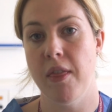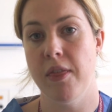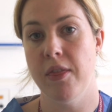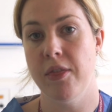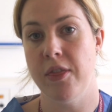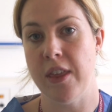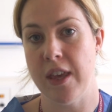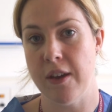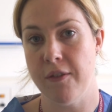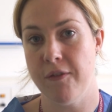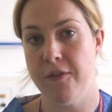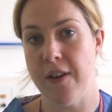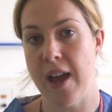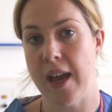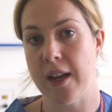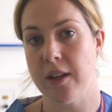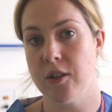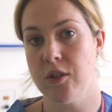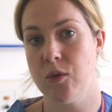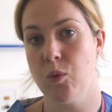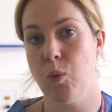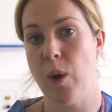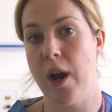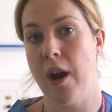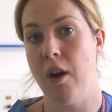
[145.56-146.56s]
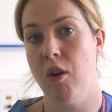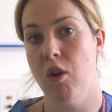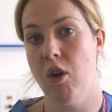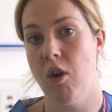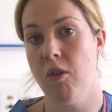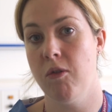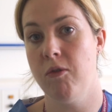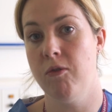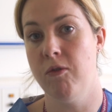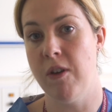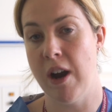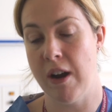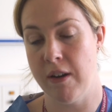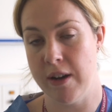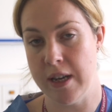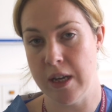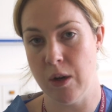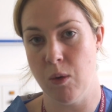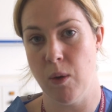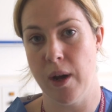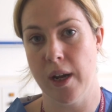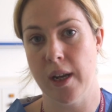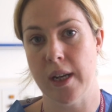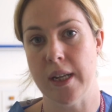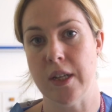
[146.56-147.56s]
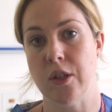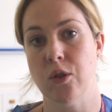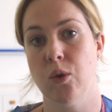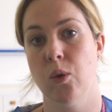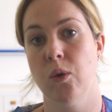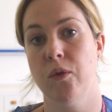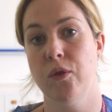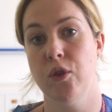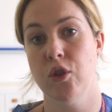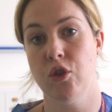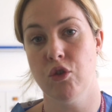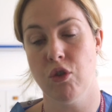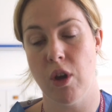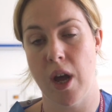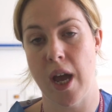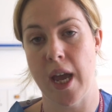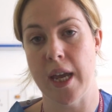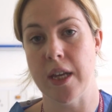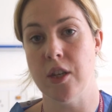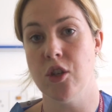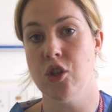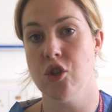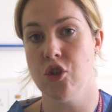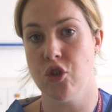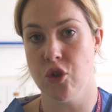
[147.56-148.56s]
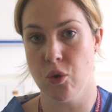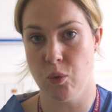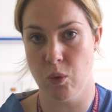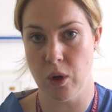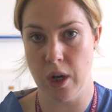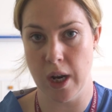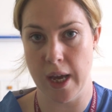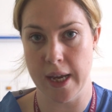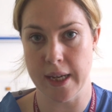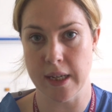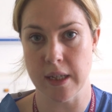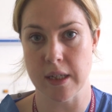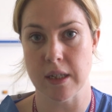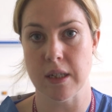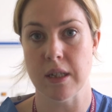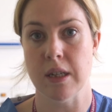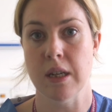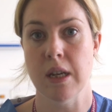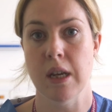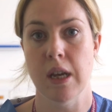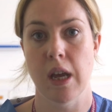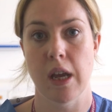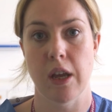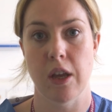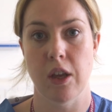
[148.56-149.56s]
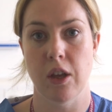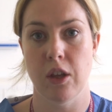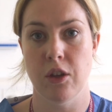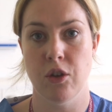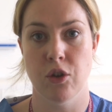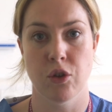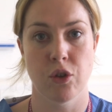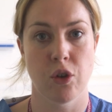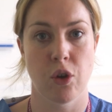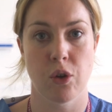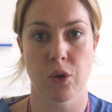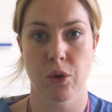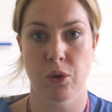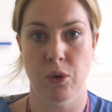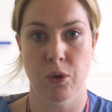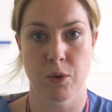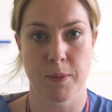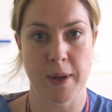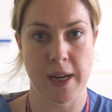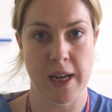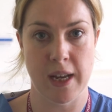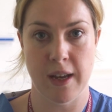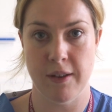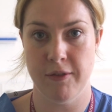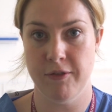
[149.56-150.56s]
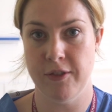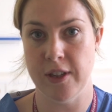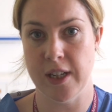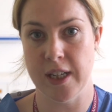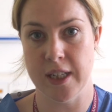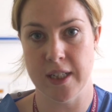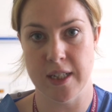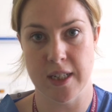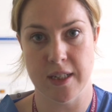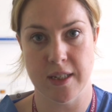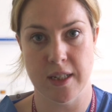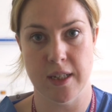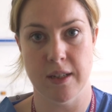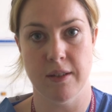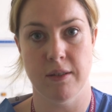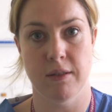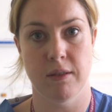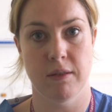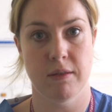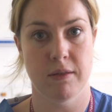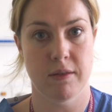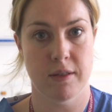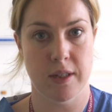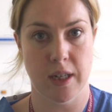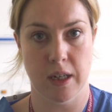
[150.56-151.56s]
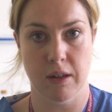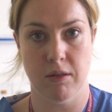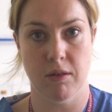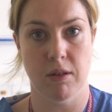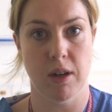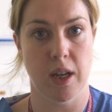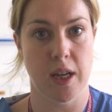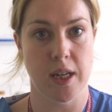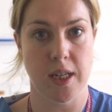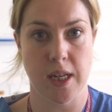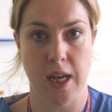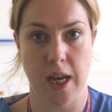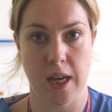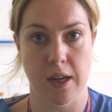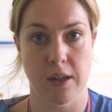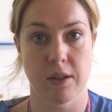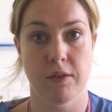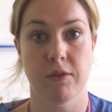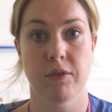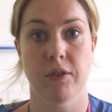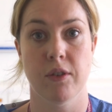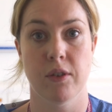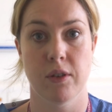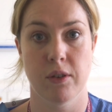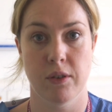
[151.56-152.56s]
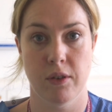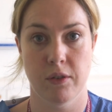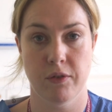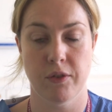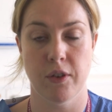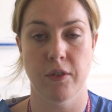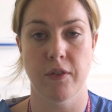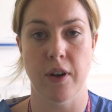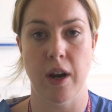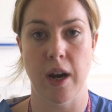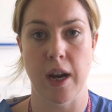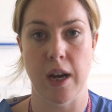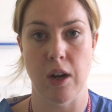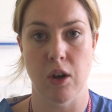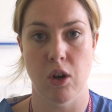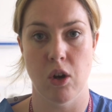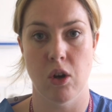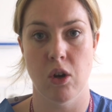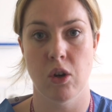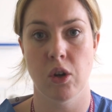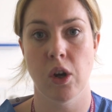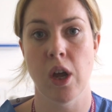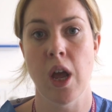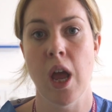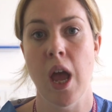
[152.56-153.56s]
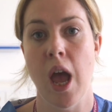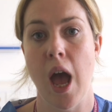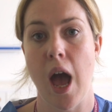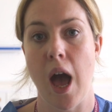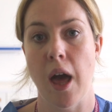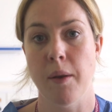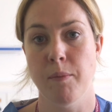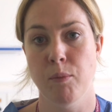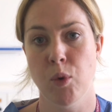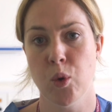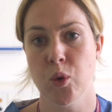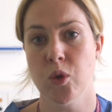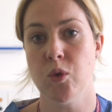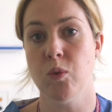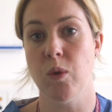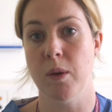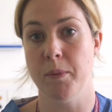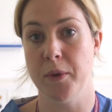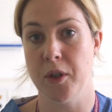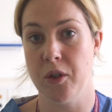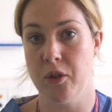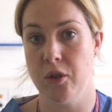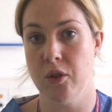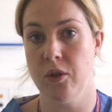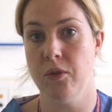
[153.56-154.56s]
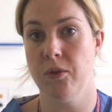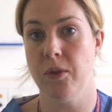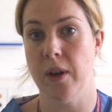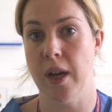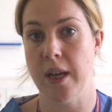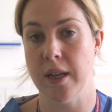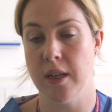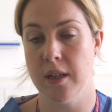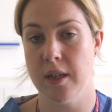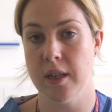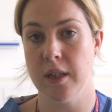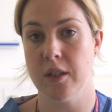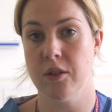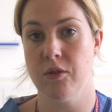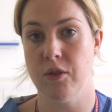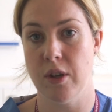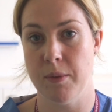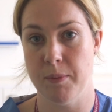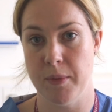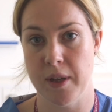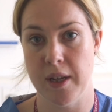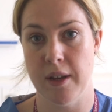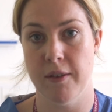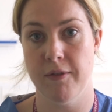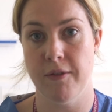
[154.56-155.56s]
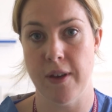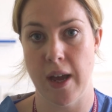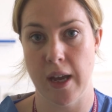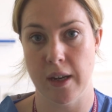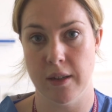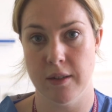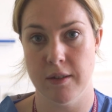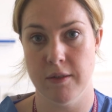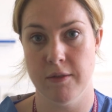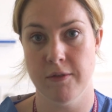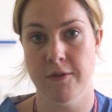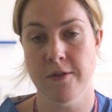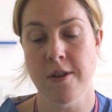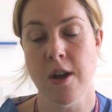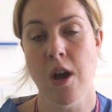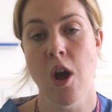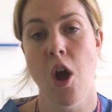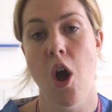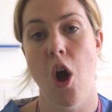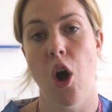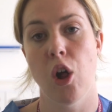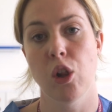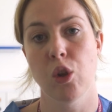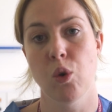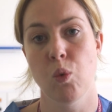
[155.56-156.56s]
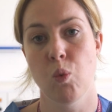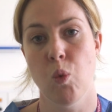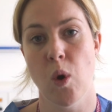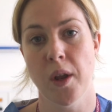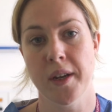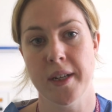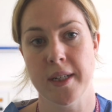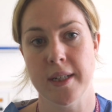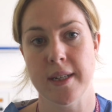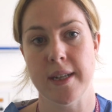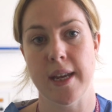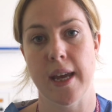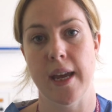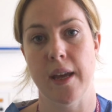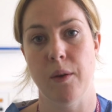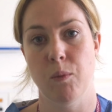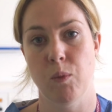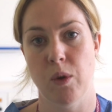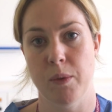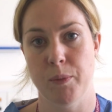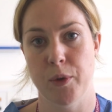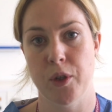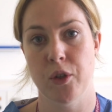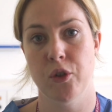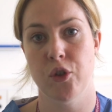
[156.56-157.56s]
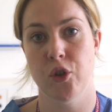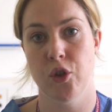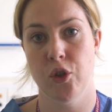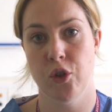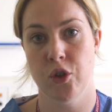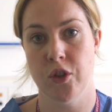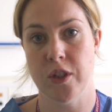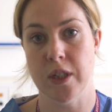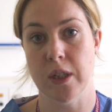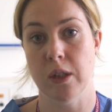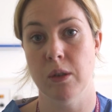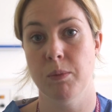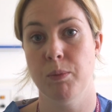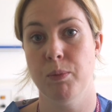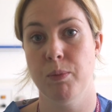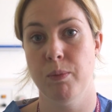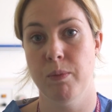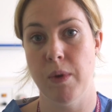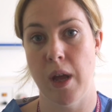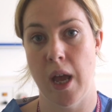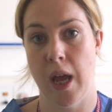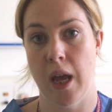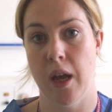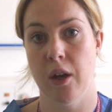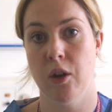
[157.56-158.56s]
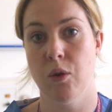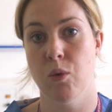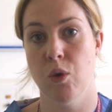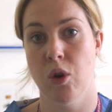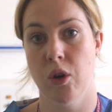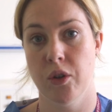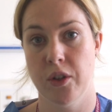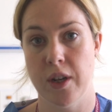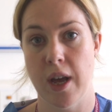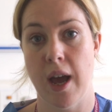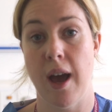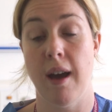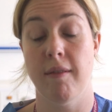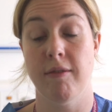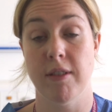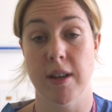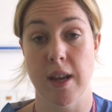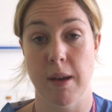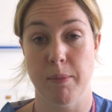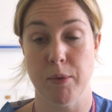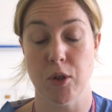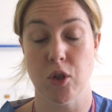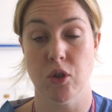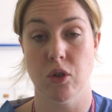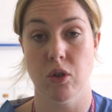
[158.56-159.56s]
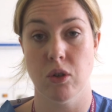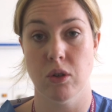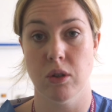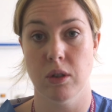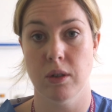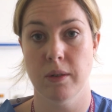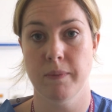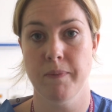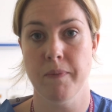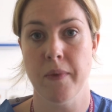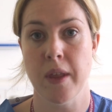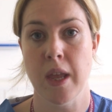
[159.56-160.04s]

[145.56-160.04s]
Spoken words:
The effects wear off very quickly, so if you try it and you don't like it, you're not going to be left feeling dizzy and sick or lightheaded for very long. And most women do find it extremely effective, although 1 in 10 women do still go on to have an epidural,